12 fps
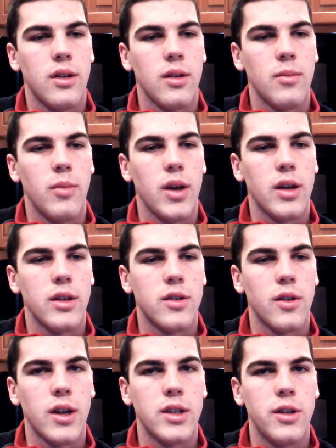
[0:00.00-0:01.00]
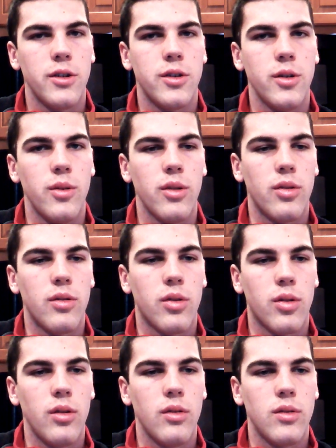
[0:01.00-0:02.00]
make it so that tier 2 and
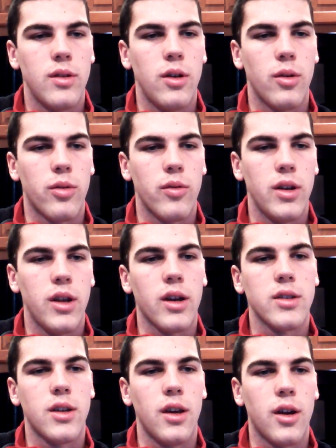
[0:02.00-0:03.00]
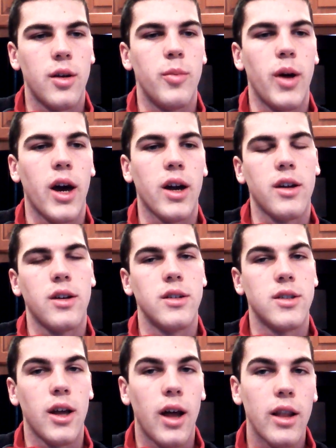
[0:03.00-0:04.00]
tier 3 decks can come back. Because
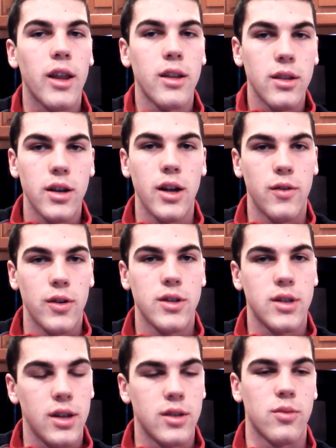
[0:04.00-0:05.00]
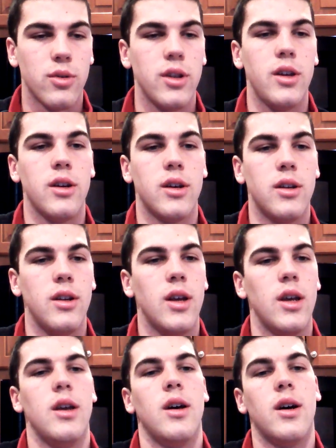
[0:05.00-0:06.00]
I like the diversity, it's really good.
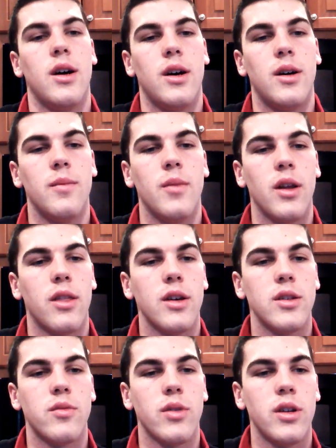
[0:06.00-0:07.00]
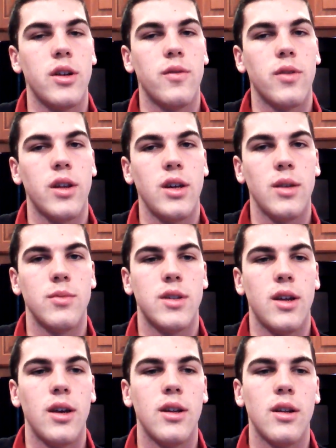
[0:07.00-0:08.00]
I think it's really good for the game
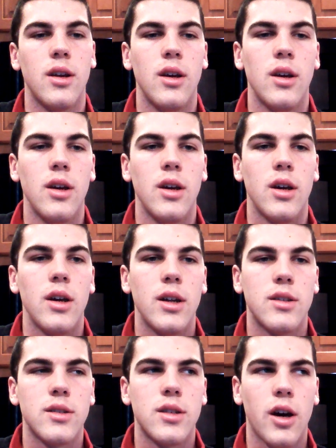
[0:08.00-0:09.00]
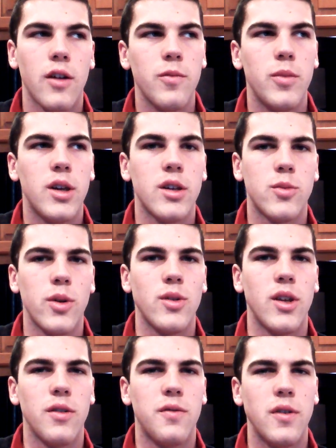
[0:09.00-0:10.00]
state. It's tough because we only
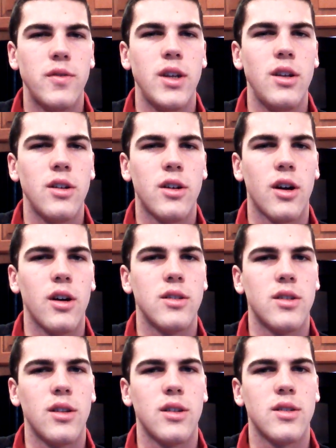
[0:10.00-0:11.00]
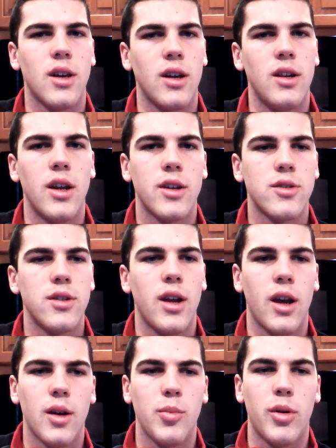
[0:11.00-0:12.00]
have 15 cards in the side and extra
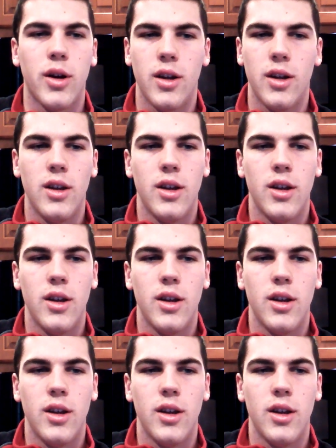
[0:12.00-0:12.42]
deck, but